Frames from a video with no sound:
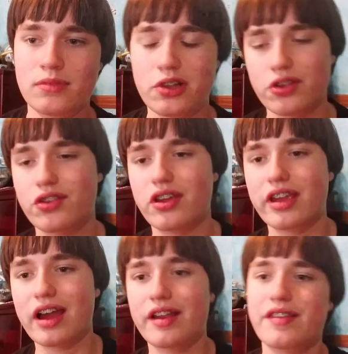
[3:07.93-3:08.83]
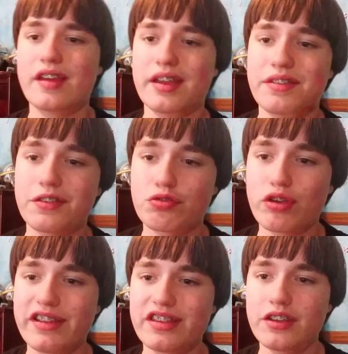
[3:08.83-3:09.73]
So you guys, that's the
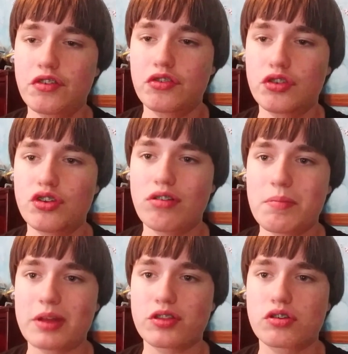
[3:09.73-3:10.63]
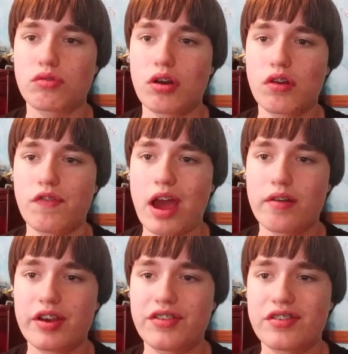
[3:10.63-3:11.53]
three things you should do about the
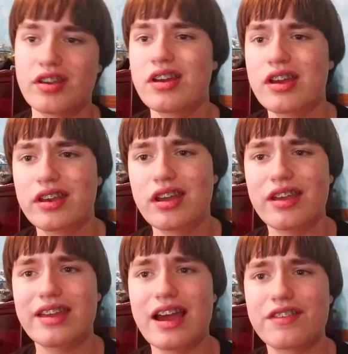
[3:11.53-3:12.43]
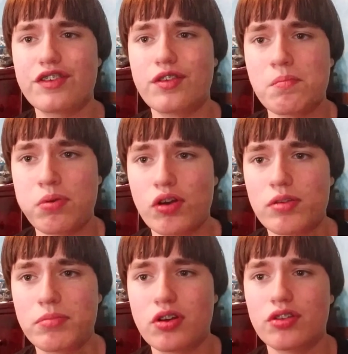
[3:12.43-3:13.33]
coronavirus. Now you guys, it's
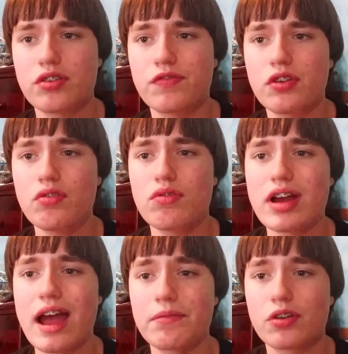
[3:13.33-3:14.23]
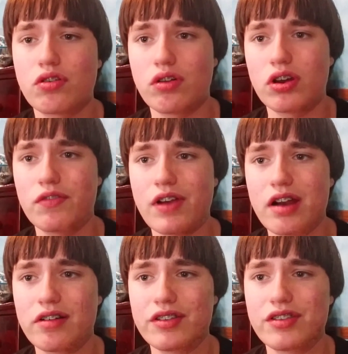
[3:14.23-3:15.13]
important because if you have the
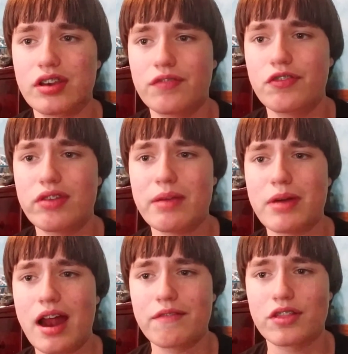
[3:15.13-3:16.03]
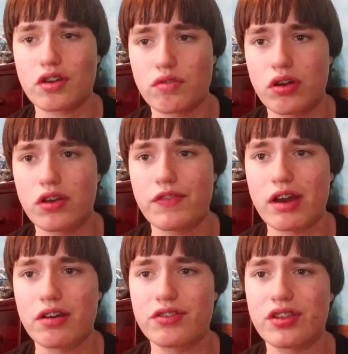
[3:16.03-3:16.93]
coronavirus and if you keep on having the
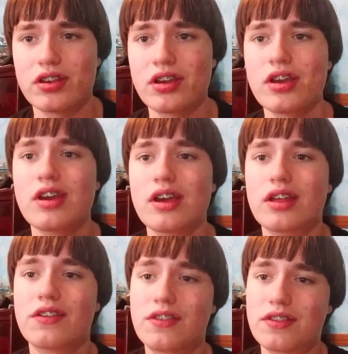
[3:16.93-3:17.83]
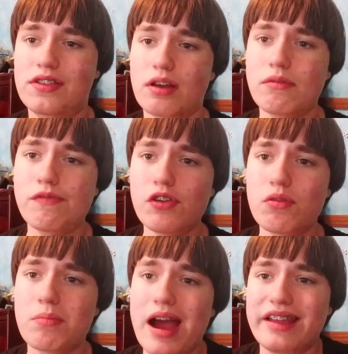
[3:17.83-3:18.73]
coronavirus, then some of you
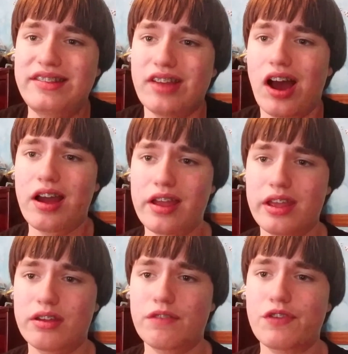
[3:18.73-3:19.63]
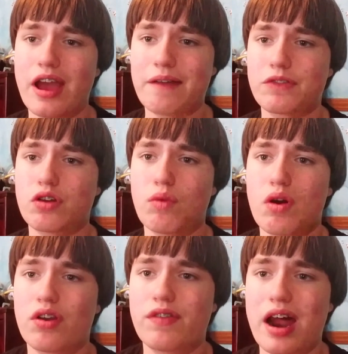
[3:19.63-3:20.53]
might die if you have the
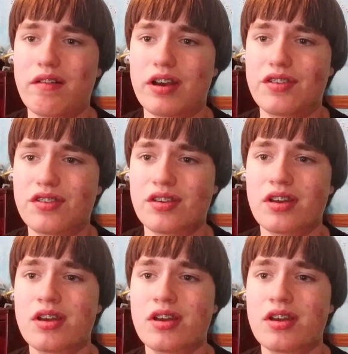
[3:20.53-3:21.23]
coronavirus.